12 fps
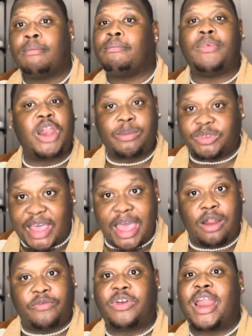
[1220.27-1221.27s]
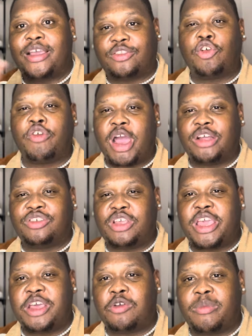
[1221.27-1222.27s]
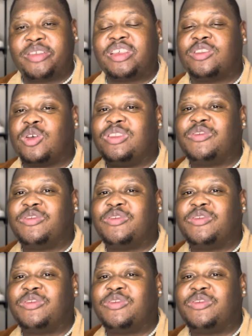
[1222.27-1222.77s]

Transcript: themselves, like Taraji, you get what I say, so it's